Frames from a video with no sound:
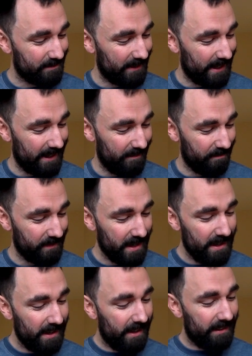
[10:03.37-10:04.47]
but
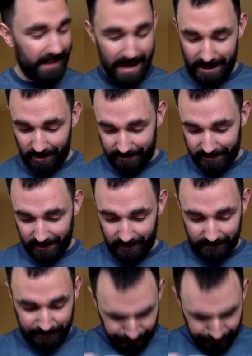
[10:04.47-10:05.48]
now I'm sort of